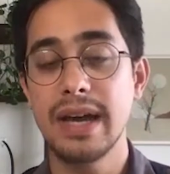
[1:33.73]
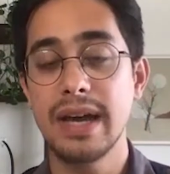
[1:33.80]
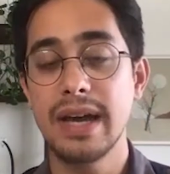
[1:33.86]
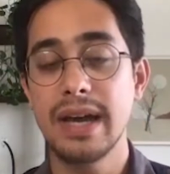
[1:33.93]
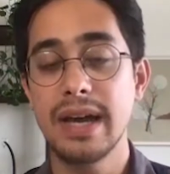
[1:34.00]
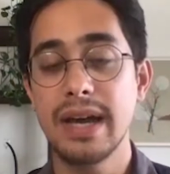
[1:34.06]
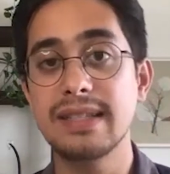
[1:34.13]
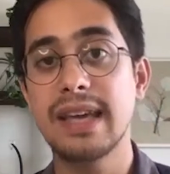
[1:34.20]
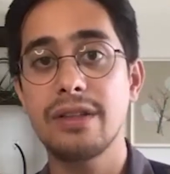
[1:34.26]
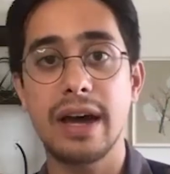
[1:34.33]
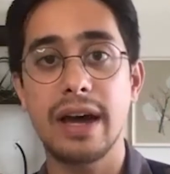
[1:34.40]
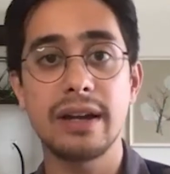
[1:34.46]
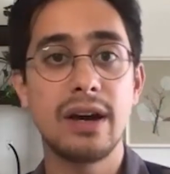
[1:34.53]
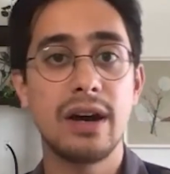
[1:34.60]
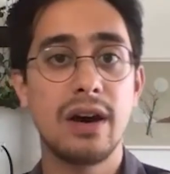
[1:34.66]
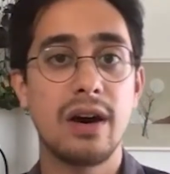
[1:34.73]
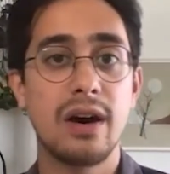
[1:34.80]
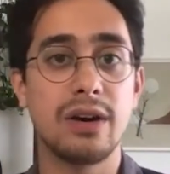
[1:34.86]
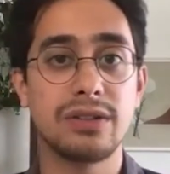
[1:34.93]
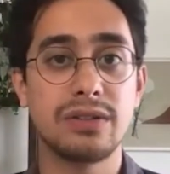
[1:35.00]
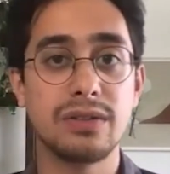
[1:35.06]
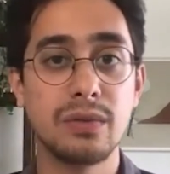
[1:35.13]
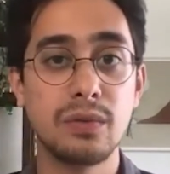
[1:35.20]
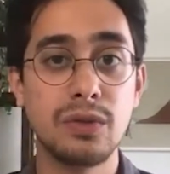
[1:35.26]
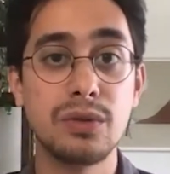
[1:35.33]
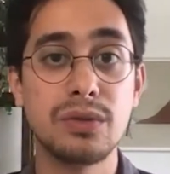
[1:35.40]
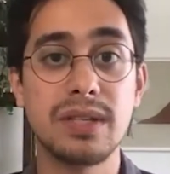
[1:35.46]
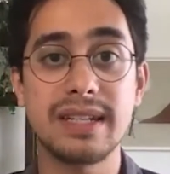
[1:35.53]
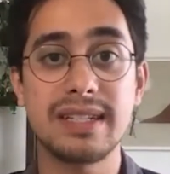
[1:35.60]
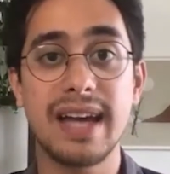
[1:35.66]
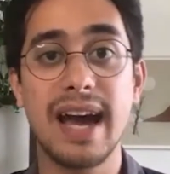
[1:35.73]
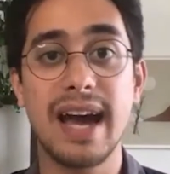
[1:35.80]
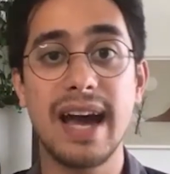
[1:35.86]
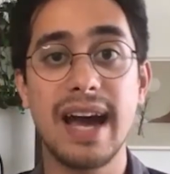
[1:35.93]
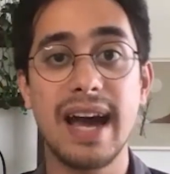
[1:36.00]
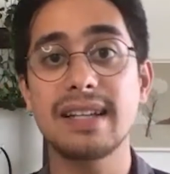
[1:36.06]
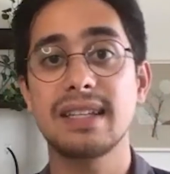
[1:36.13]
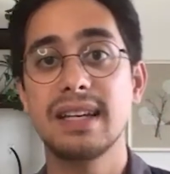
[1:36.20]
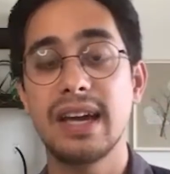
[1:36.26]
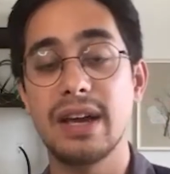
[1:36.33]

and scale that on using Dask